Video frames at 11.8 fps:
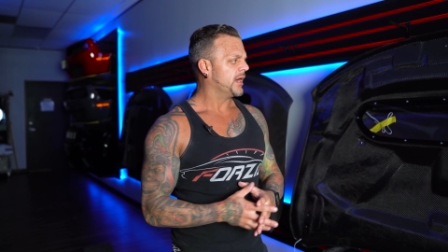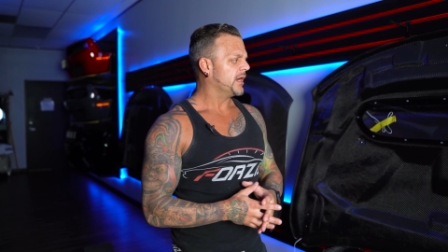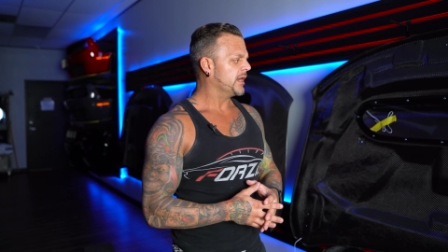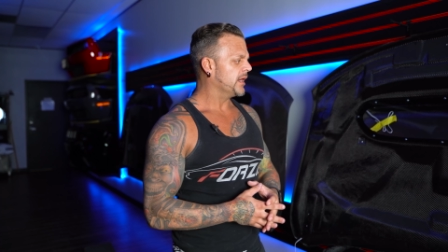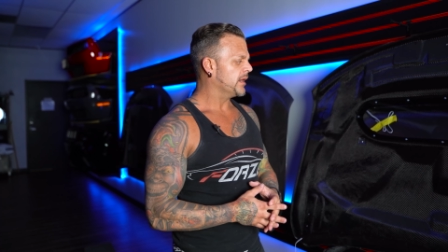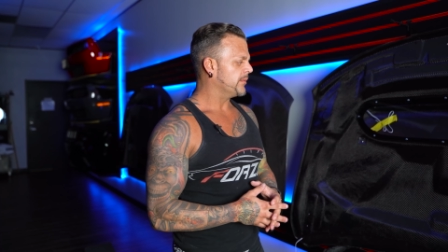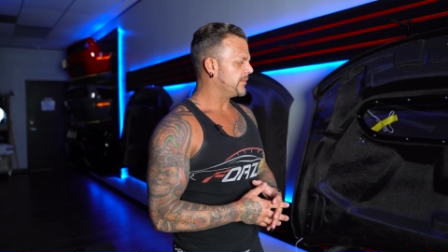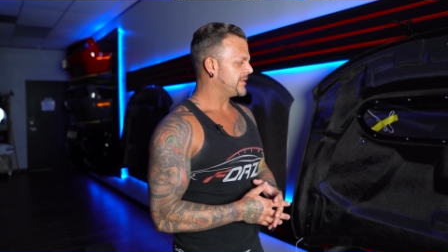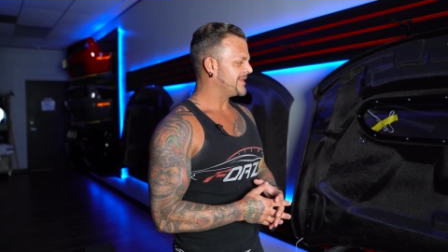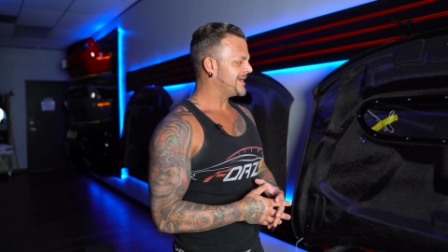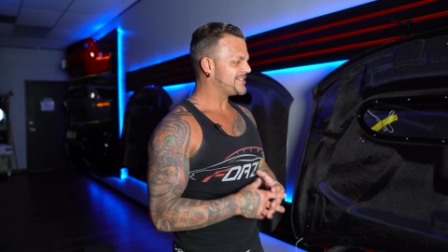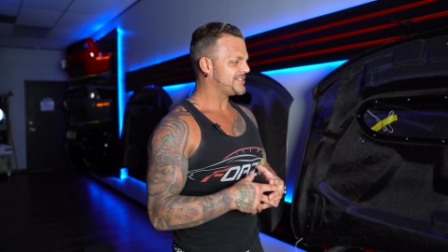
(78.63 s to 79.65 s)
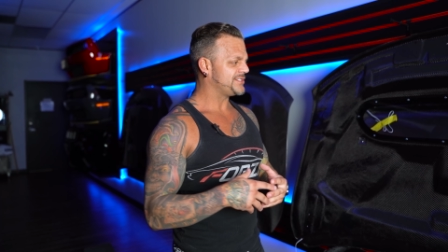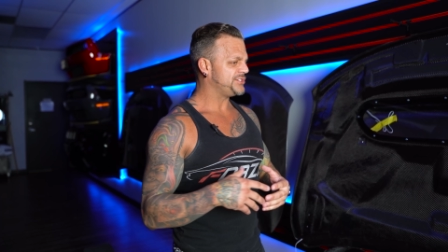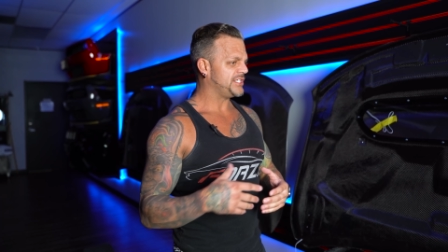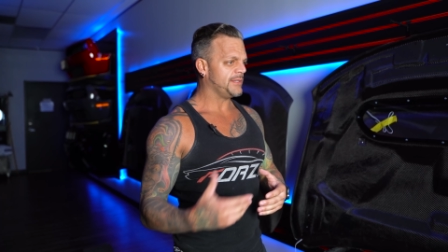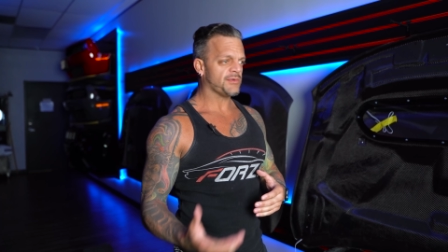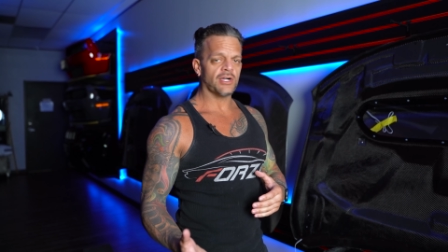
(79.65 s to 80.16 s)
Um, that's
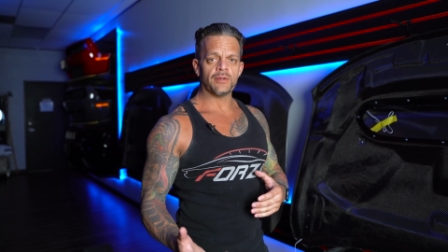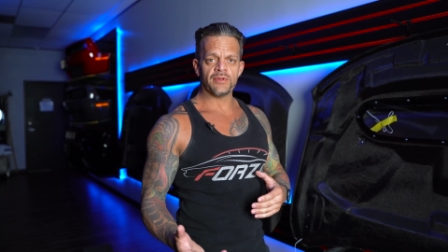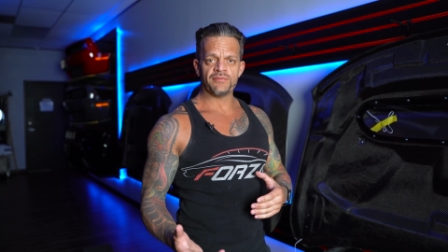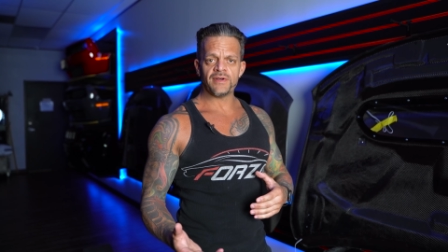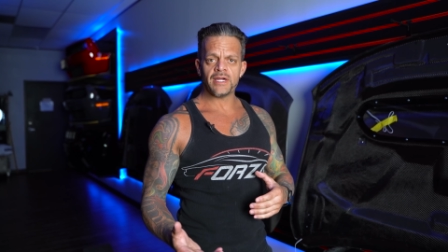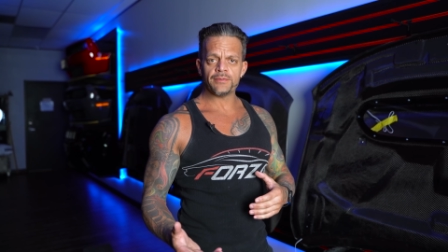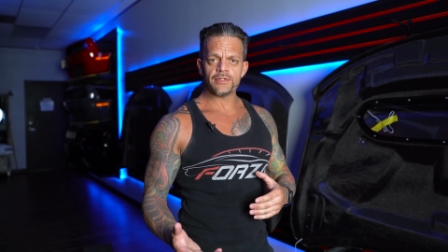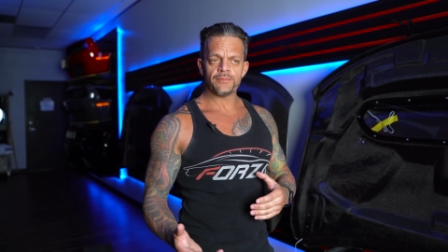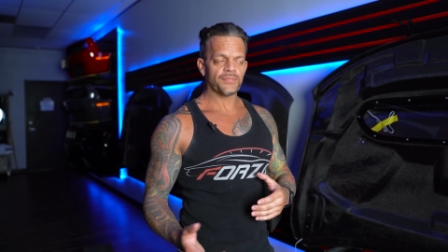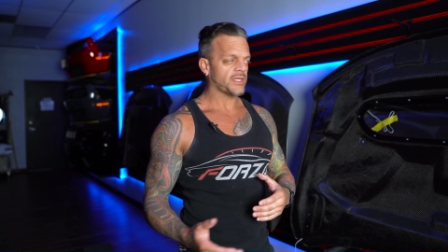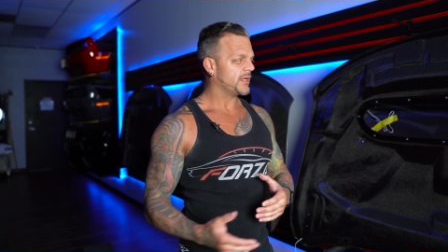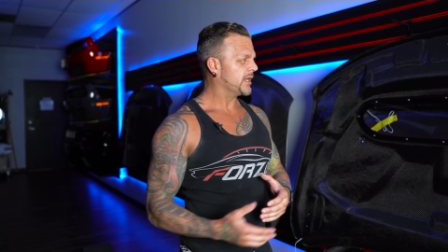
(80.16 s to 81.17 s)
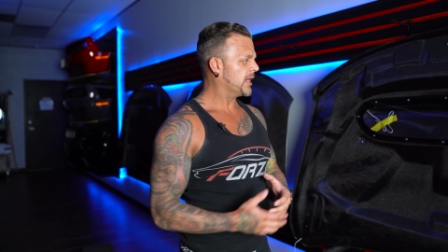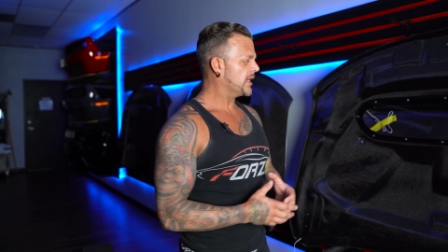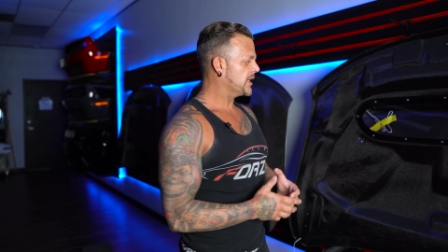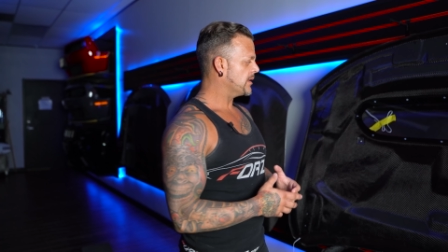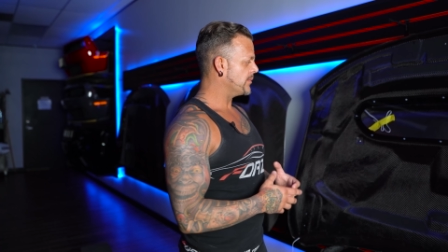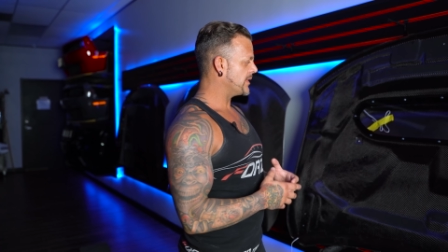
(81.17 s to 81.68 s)
cheap carbon fiber.
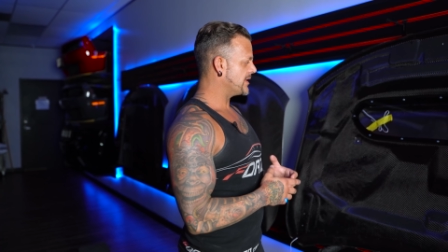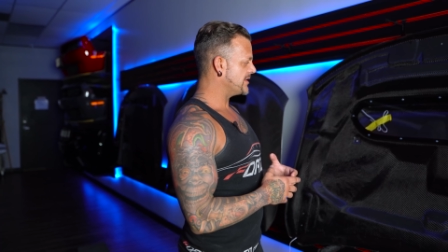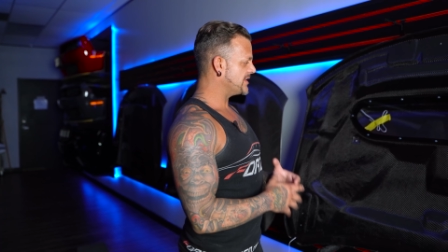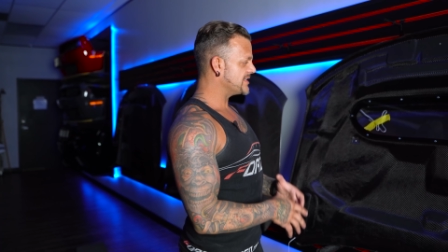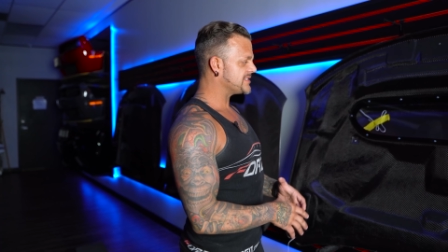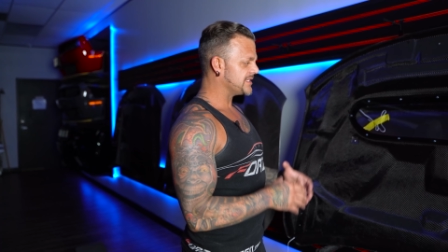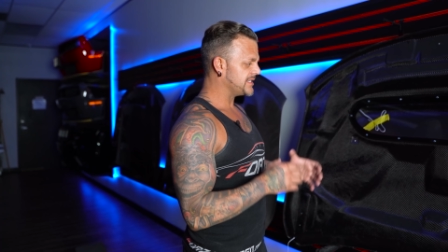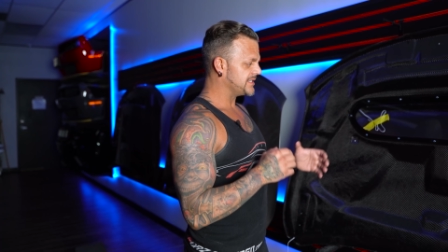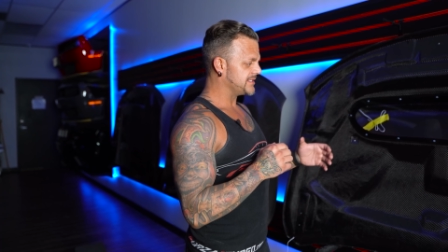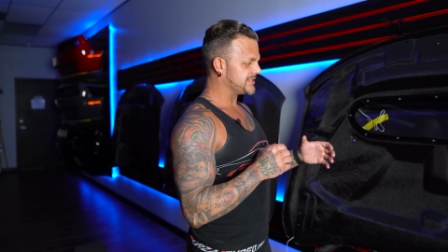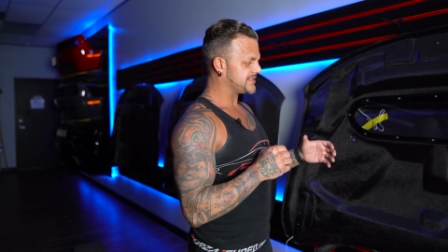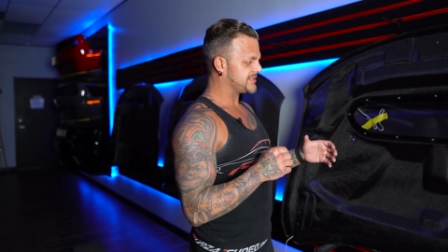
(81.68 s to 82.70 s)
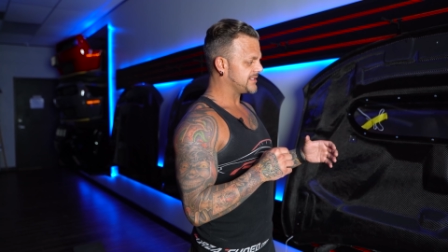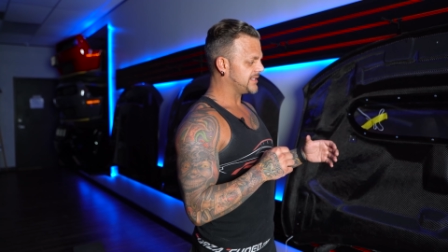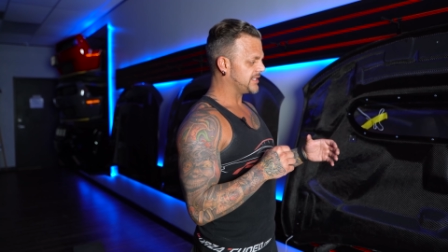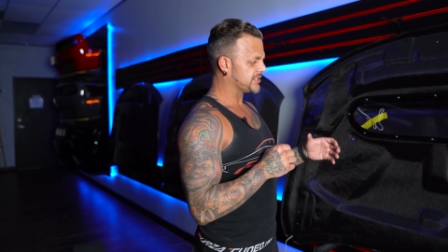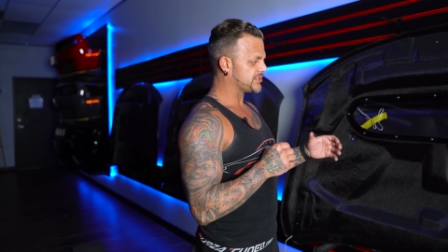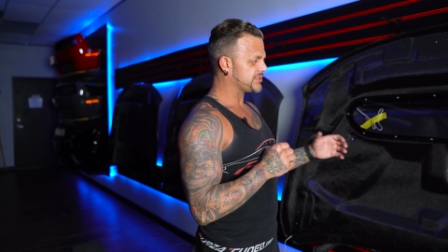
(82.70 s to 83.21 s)
Um, this is
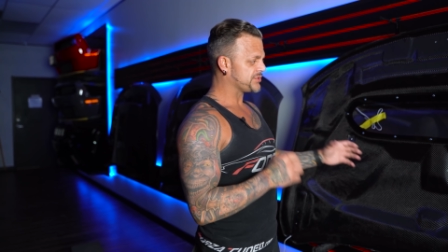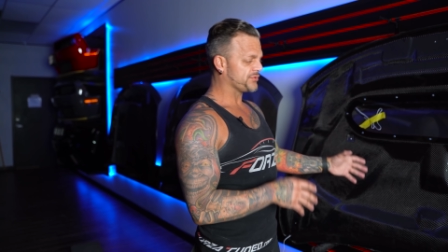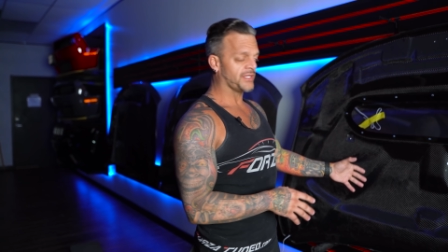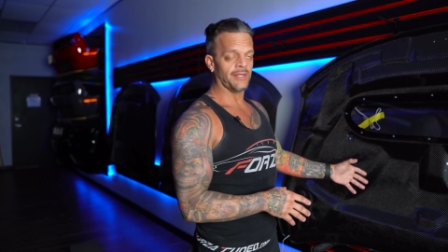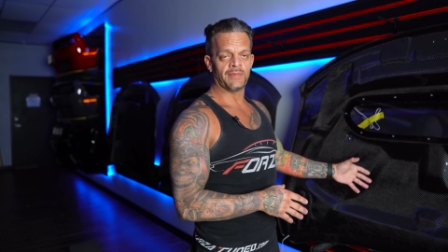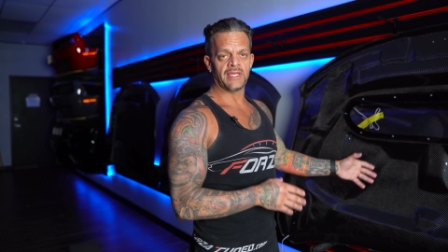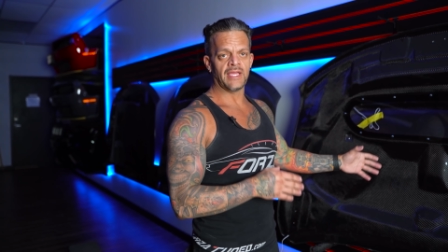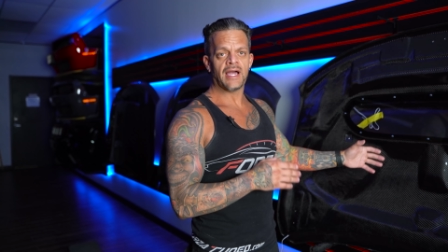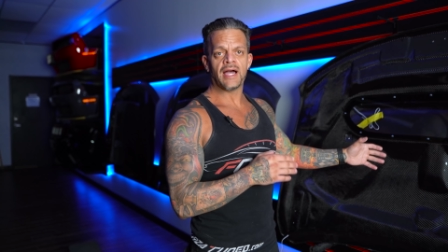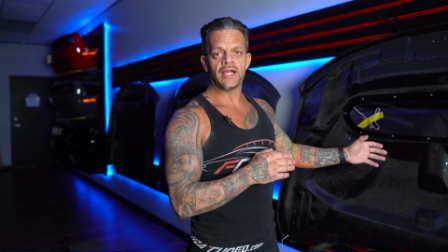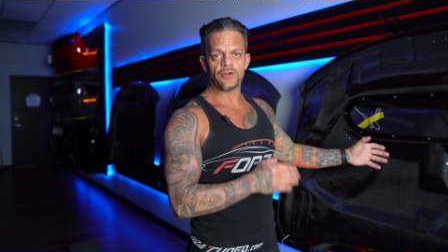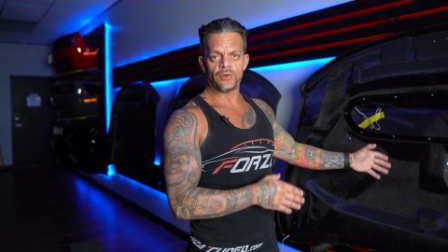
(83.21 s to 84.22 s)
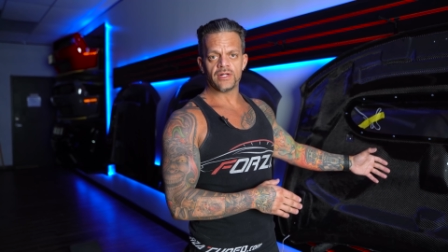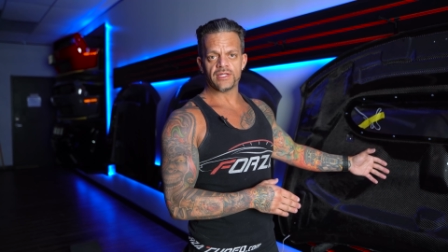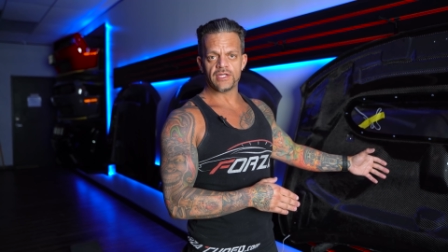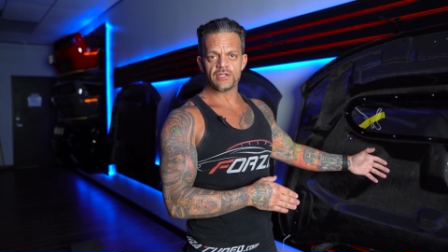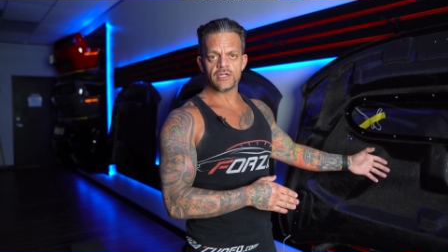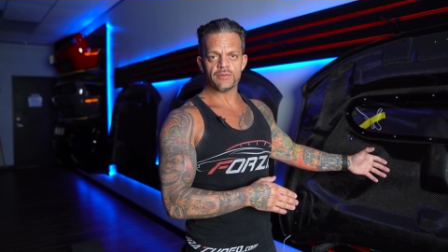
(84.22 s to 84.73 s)
extremely high
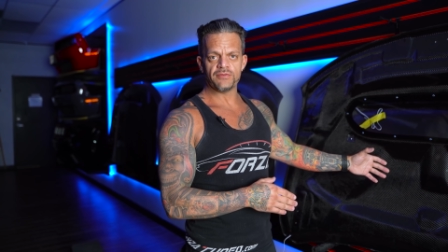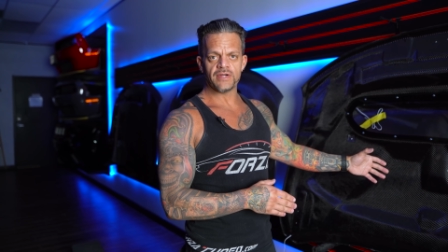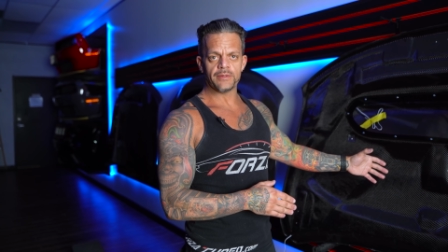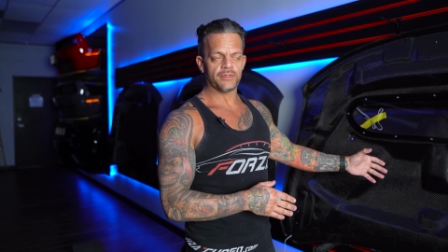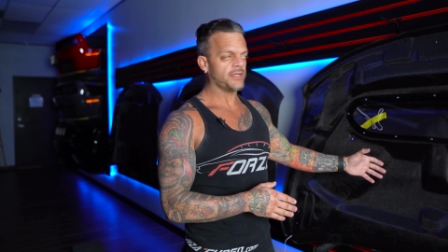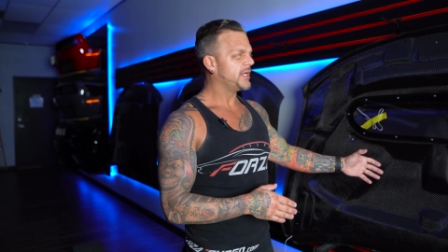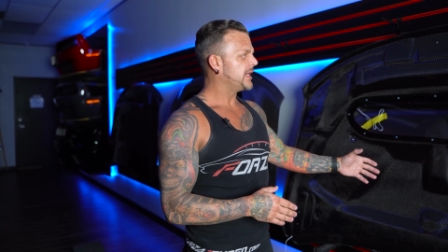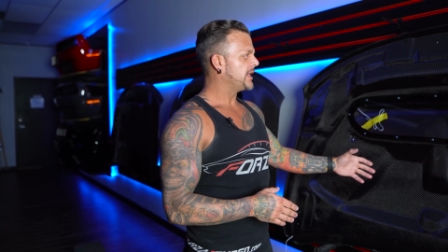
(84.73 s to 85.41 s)
quality carbon fiber.